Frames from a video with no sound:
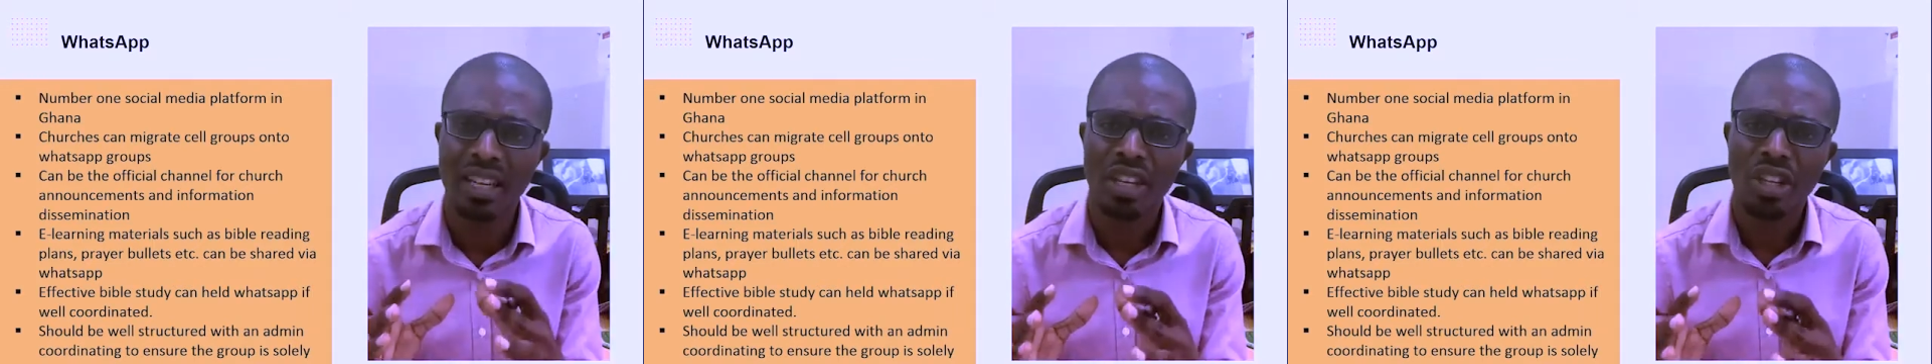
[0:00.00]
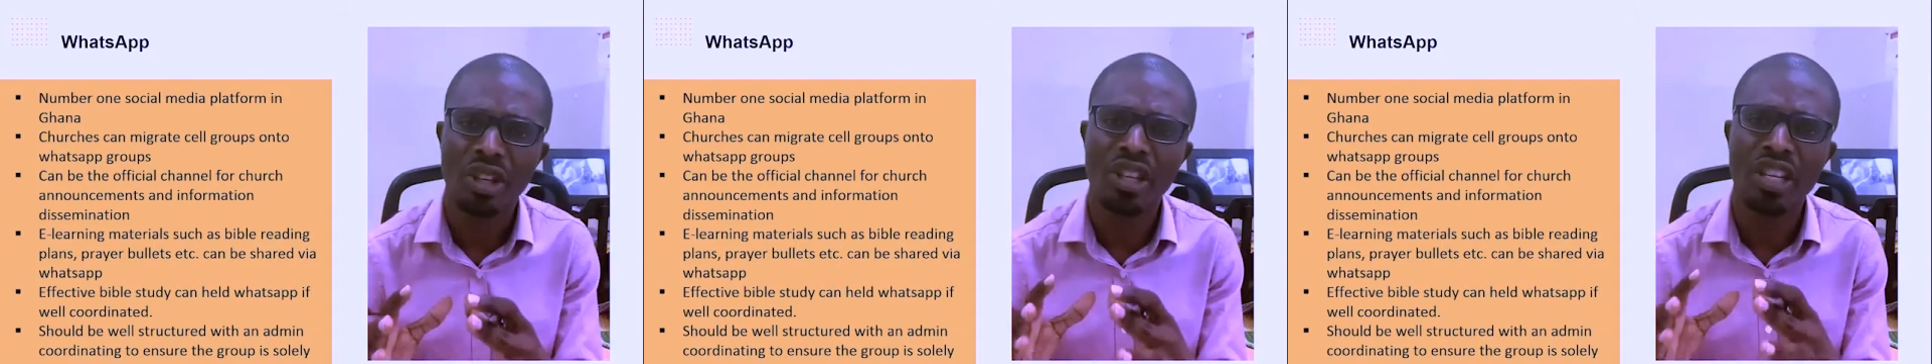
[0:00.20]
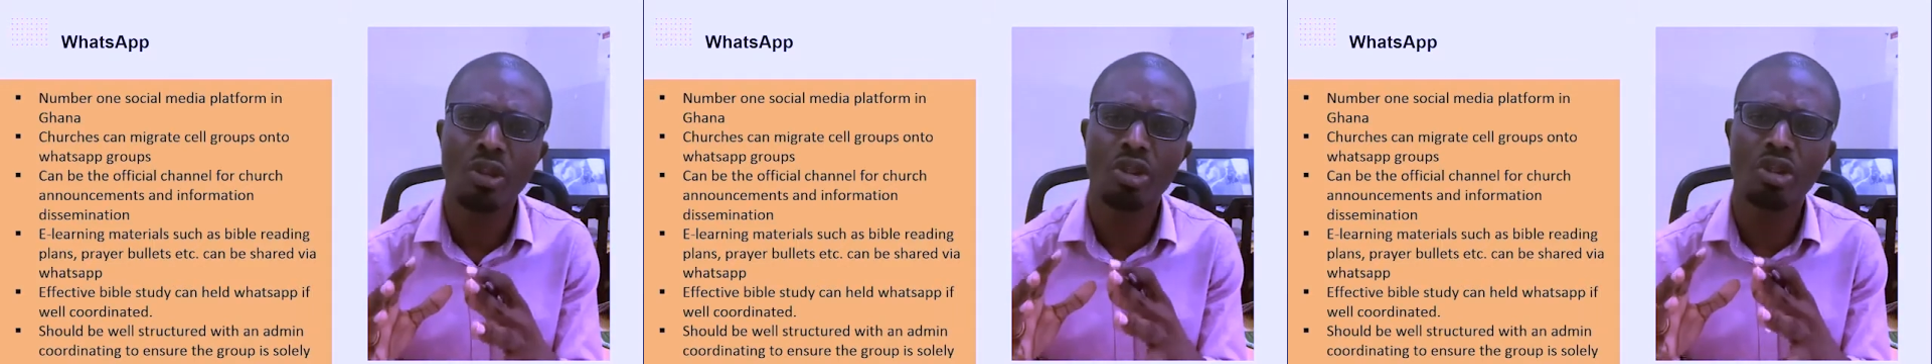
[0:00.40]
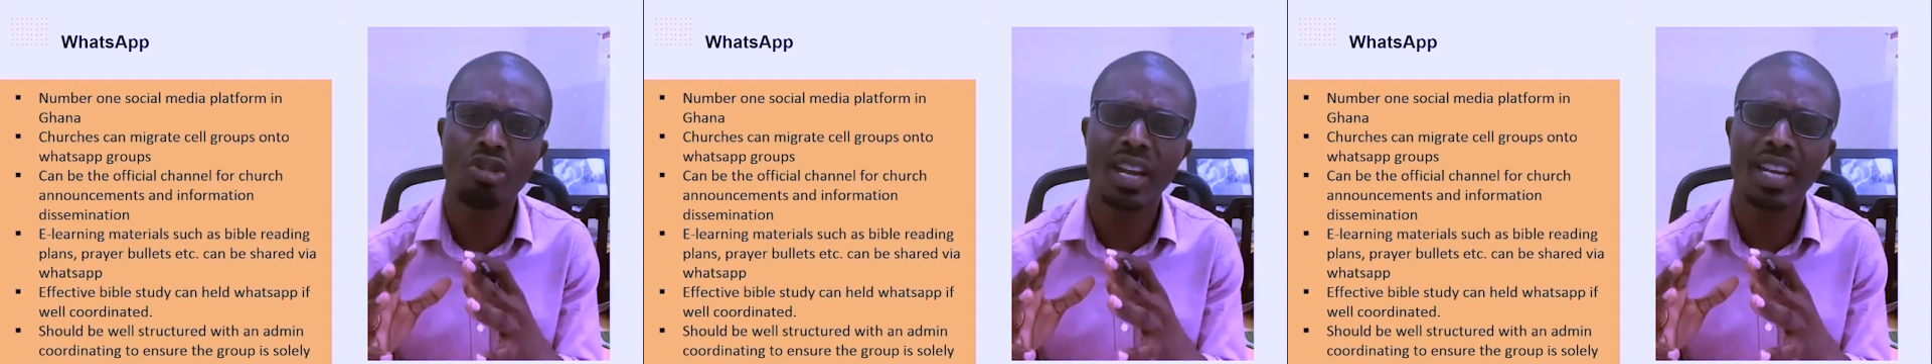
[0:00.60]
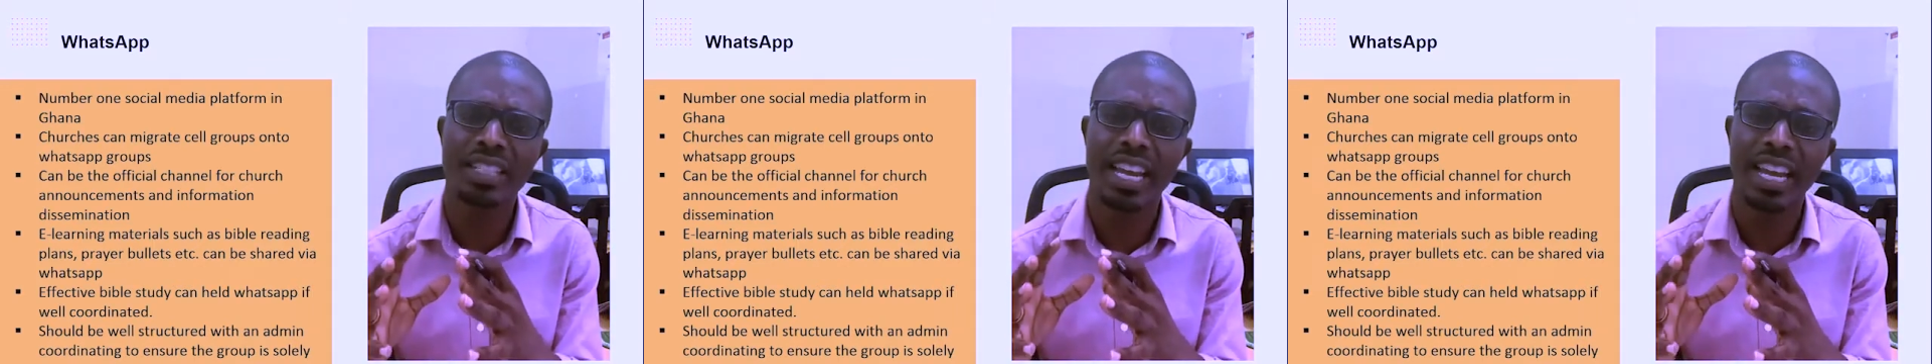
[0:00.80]
You need to
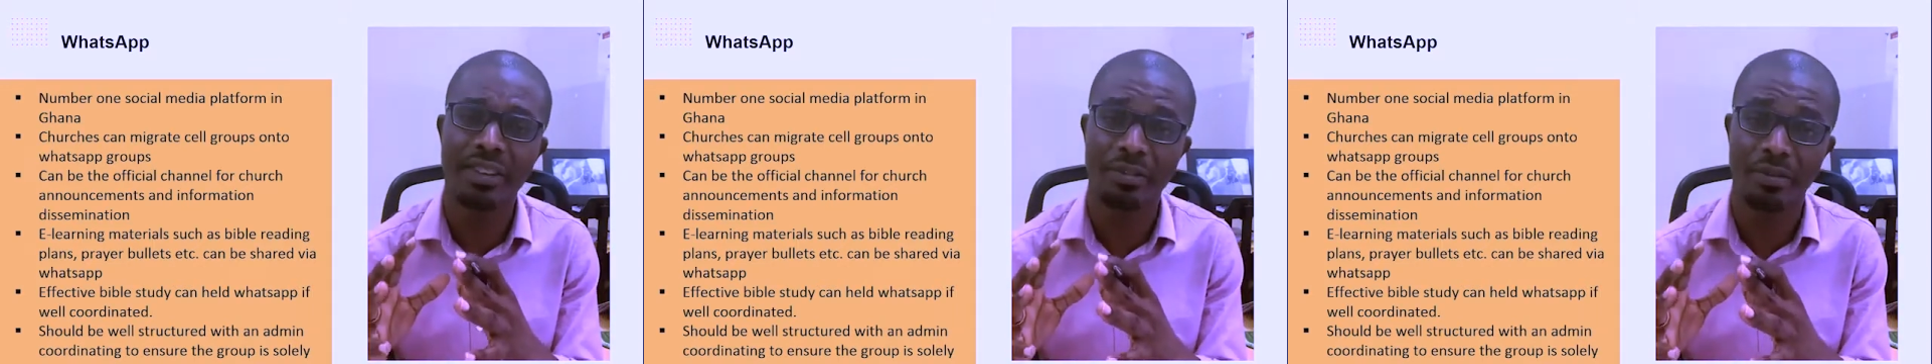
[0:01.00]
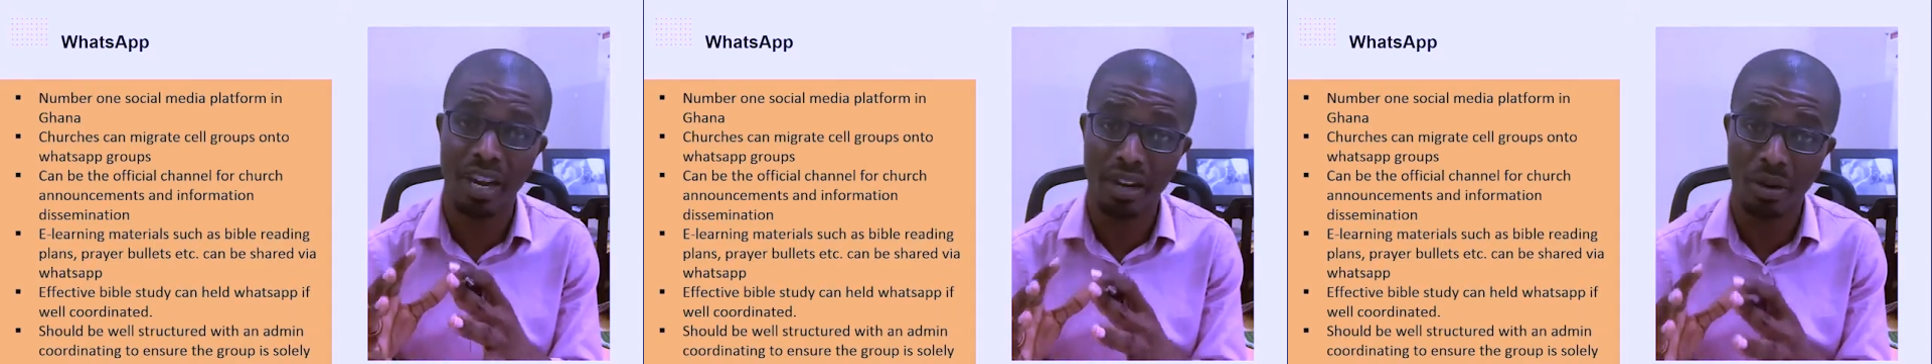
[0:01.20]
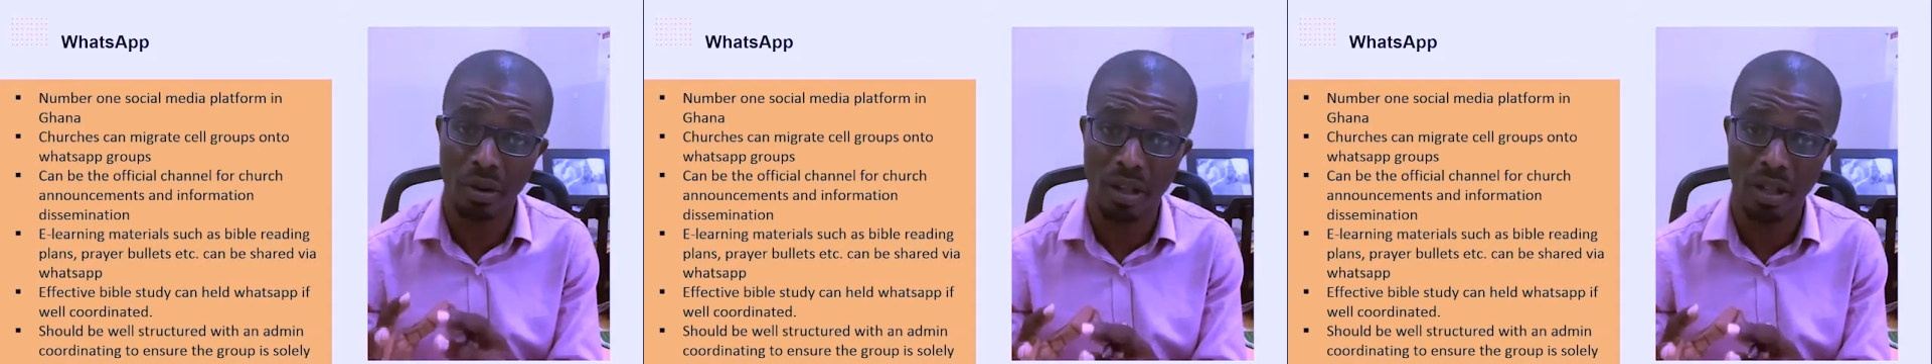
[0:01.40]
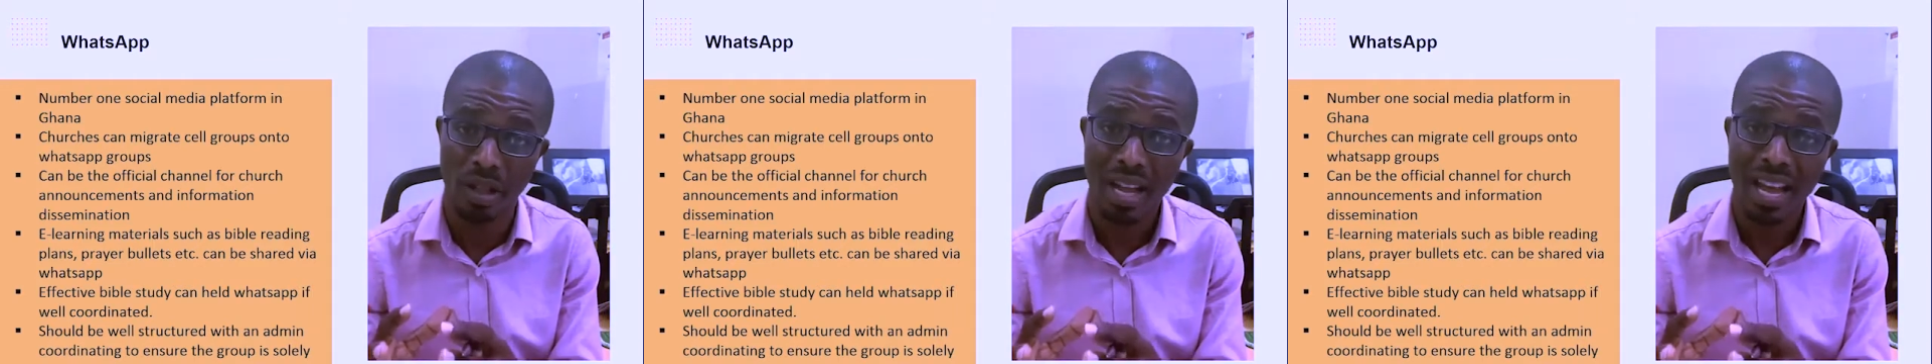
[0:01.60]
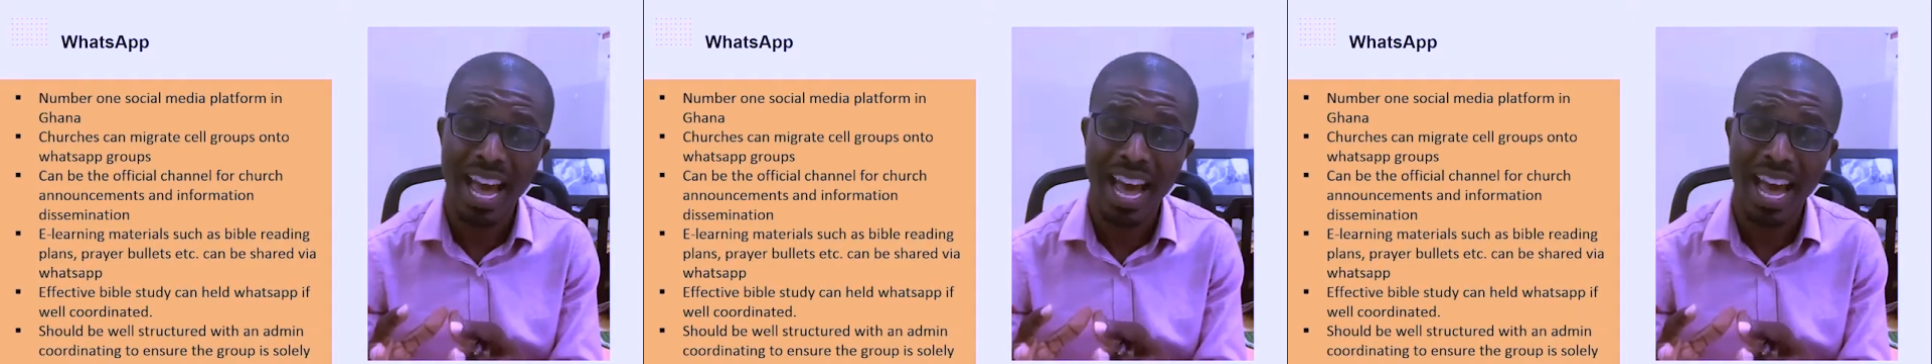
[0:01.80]
structure it very well.